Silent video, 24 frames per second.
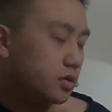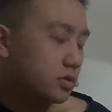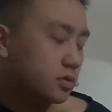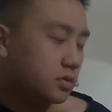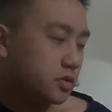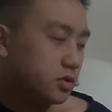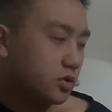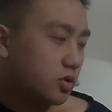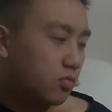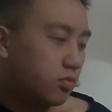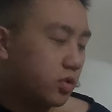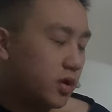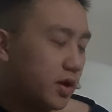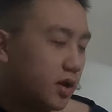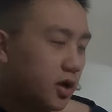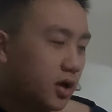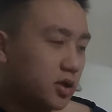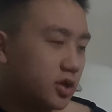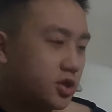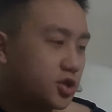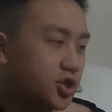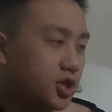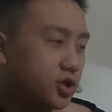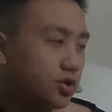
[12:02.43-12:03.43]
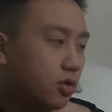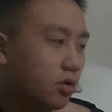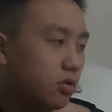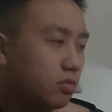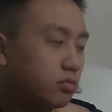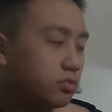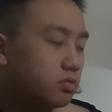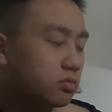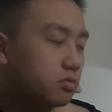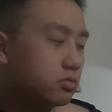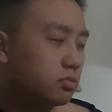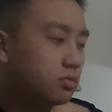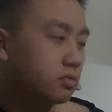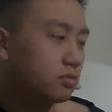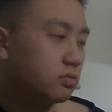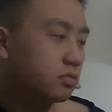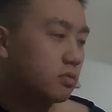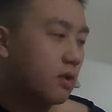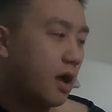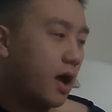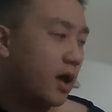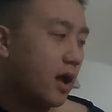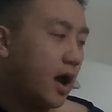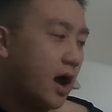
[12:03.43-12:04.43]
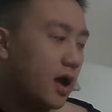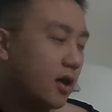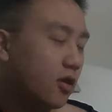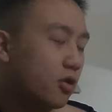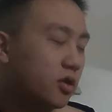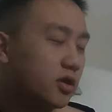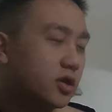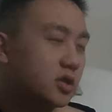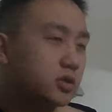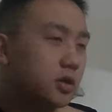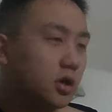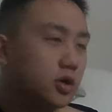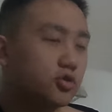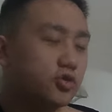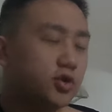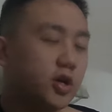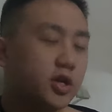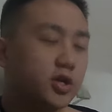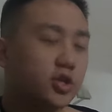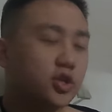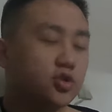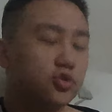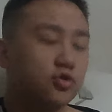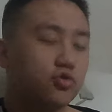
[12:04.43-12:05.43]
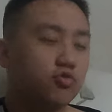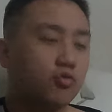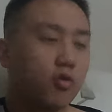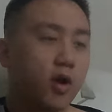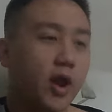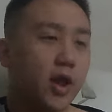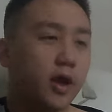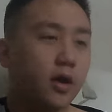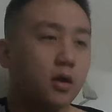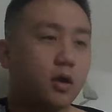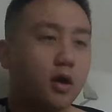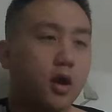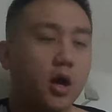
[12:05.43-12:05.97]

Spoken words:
It's a complete utter shithole. I look at this country and it's just grey.